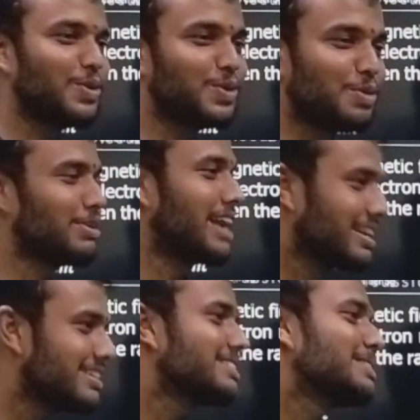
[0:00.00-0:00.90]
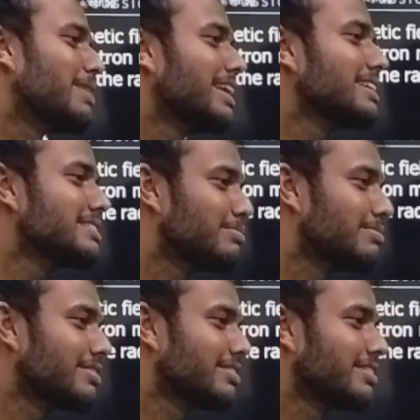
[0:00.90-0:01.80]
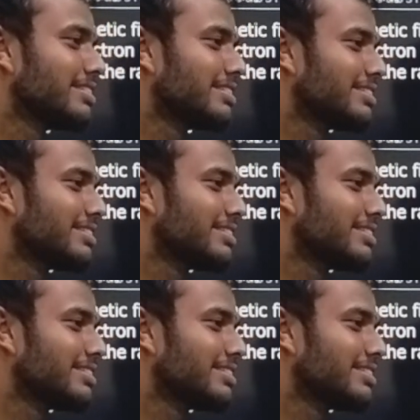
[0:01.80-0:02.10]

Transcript: I don't know, but answer is remaining same.